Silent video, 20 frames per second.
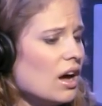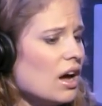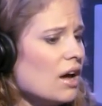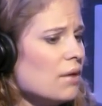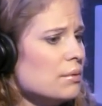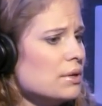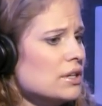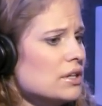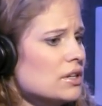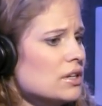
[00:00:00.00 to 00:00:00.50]

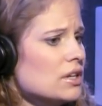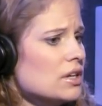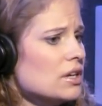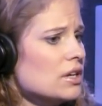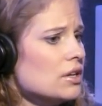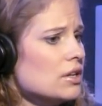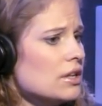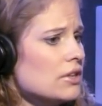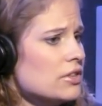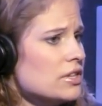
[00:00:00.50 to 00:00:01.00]
I mean,
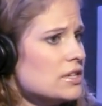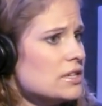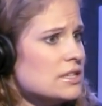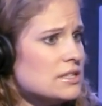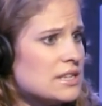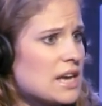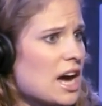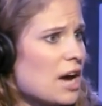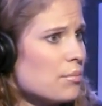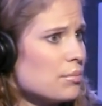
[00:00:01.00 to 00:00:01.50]

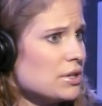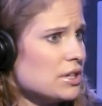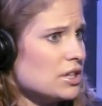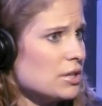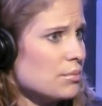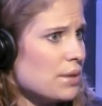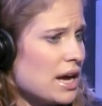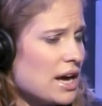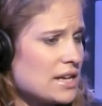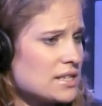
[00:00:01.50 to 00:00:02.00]
it's happened in
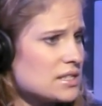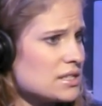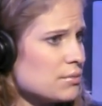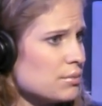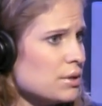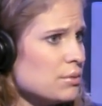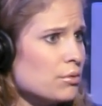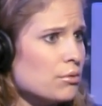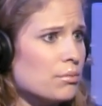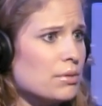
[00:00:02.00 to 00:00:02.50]
the past that
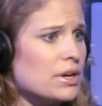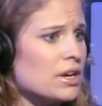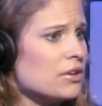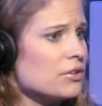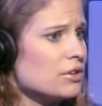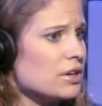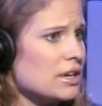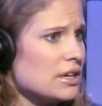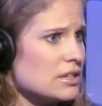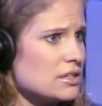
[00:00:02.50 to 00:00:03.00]
people have been
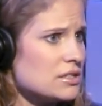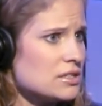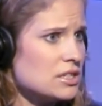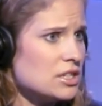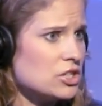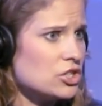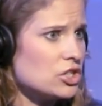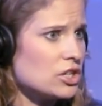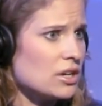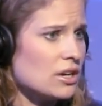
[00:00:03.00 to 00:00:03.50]
under
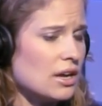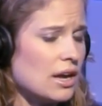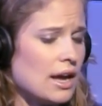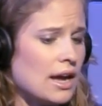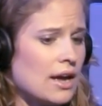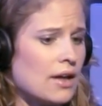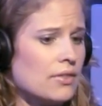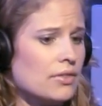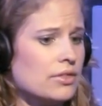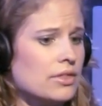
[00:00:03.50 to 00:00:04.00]
anesthesia
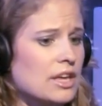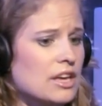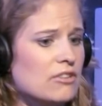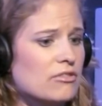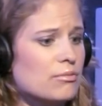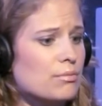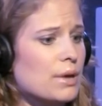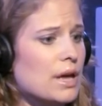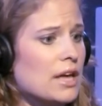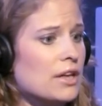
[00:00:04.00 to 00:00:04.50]
and
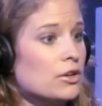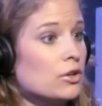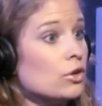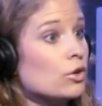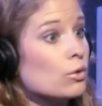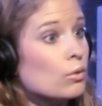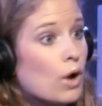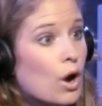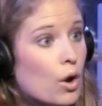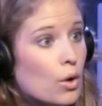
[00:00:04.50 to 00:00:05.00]
they've been
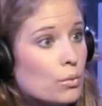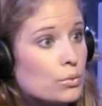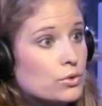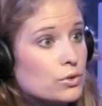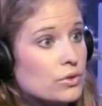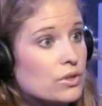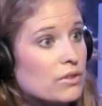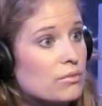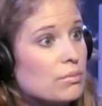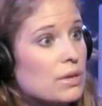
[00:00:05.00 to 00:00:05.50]
groped
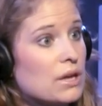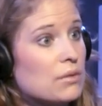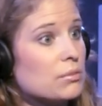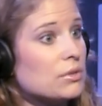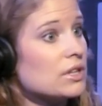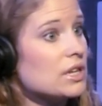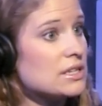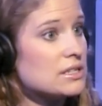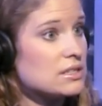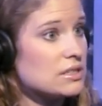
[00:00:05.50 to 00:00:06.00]
or they've been
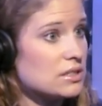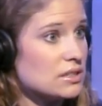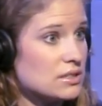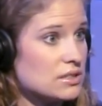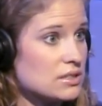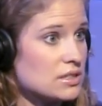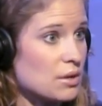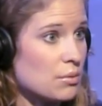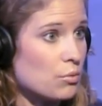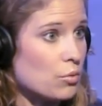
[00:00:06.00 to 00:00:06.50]
molested
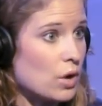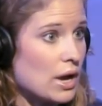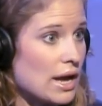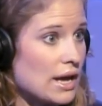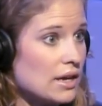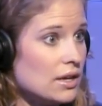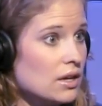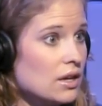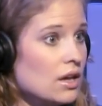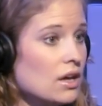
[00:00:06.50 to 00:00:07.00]
in some
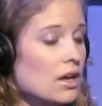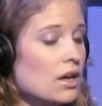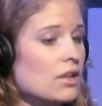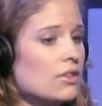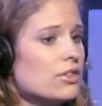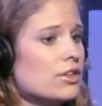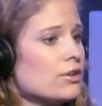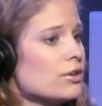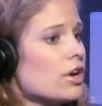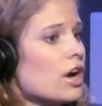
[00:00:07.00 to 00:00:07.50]
way. Right.
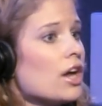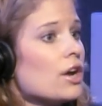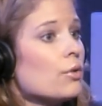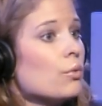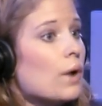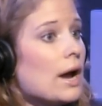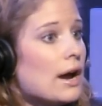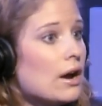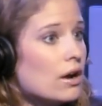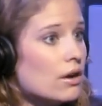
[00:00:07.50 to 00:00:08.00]
They're not
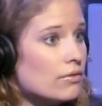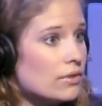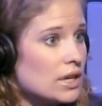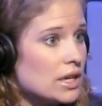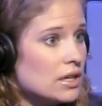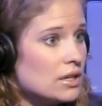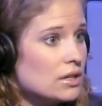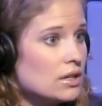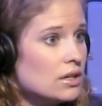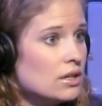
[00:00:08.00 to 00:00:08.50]
aware of
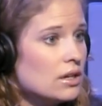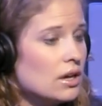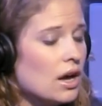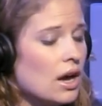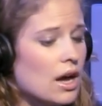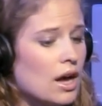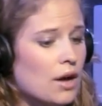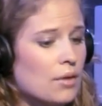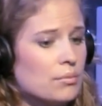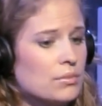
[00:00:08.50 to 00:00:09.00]
it.
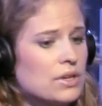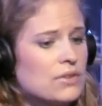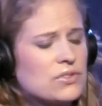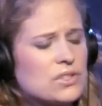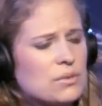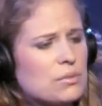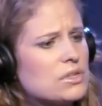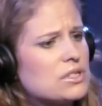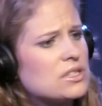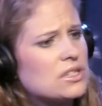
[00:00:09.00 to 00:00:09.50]
Um, if
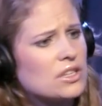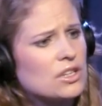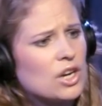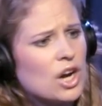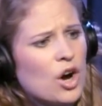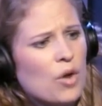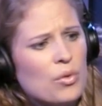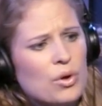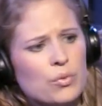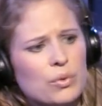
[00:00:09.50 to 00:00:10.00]
someone's in a
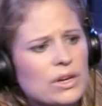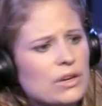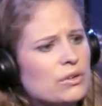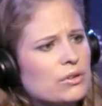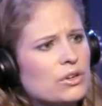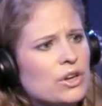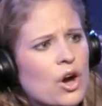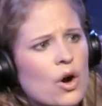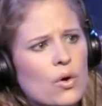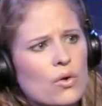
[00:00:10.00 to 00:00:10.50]
coma, we
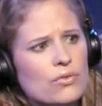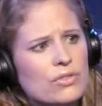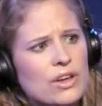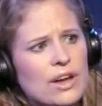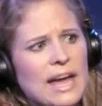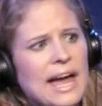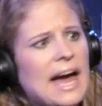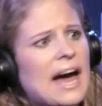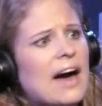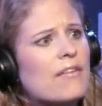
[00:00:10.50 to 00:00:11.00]
don't know if
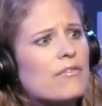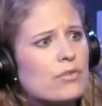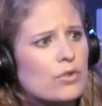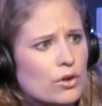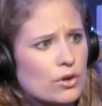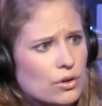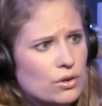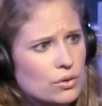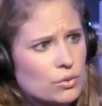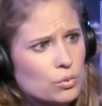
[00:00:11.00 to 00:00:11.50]
they
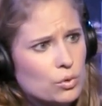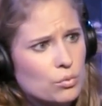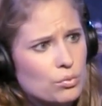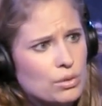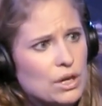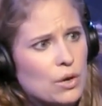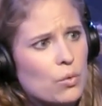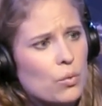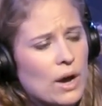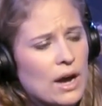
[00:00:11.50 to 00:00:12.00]
ever will
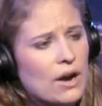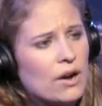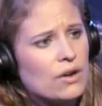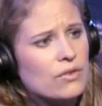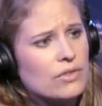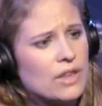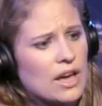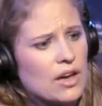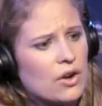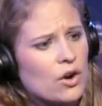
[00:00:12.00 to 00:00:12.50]
be aware
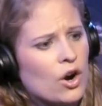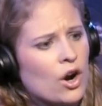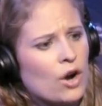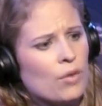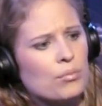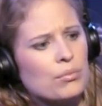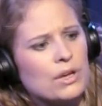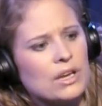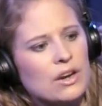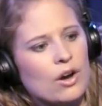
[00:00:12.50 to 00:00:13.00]
of that
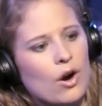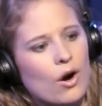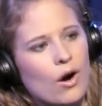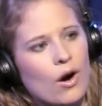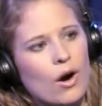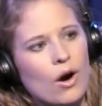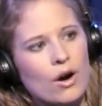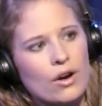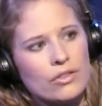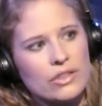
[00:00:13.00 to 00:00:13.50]
harm, but
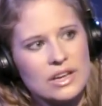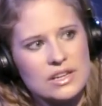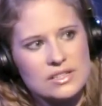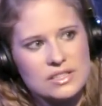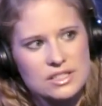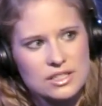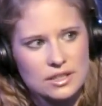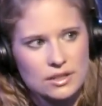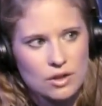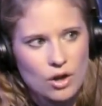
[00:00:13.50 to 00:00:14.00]
are they
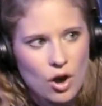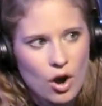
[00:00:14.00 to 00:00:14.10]
still